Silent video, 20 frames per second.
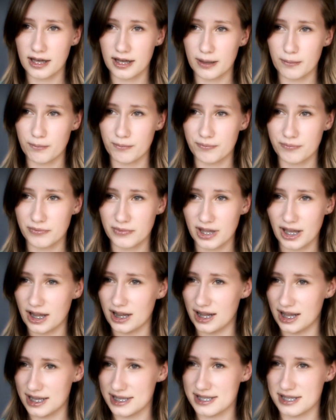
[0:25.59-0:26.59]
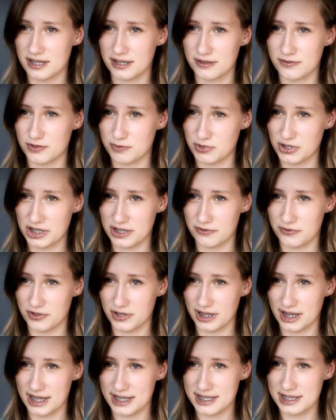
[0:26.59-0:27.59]
Alaska from Looking for
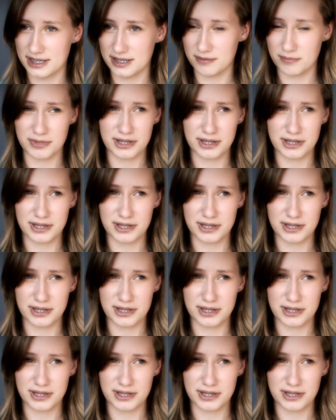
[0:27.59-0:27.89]
Alaska,